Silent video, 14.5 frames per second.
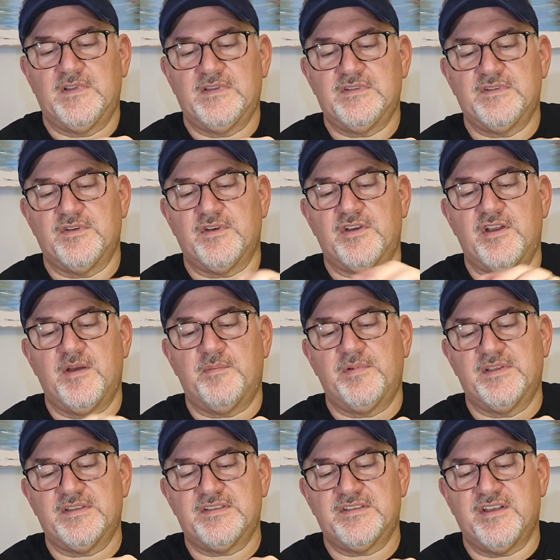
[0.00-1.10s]
So a
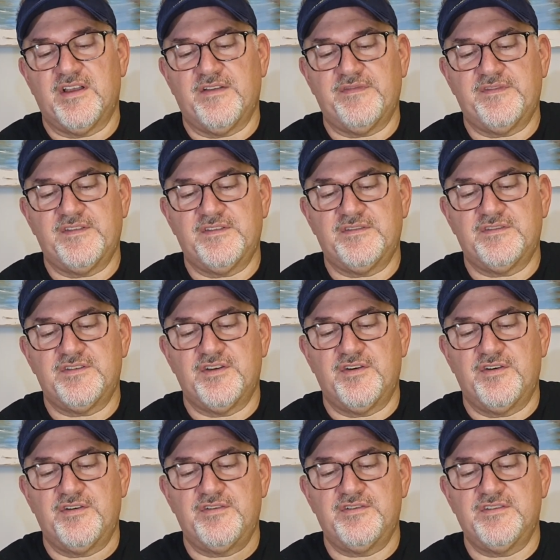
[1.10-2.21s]
couple of soft
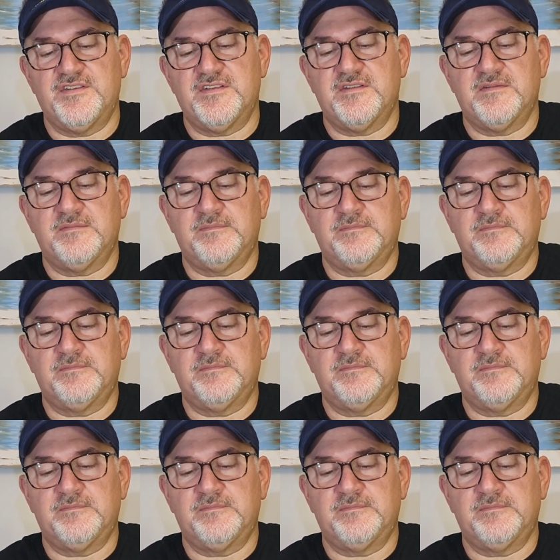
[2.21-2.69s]
turns,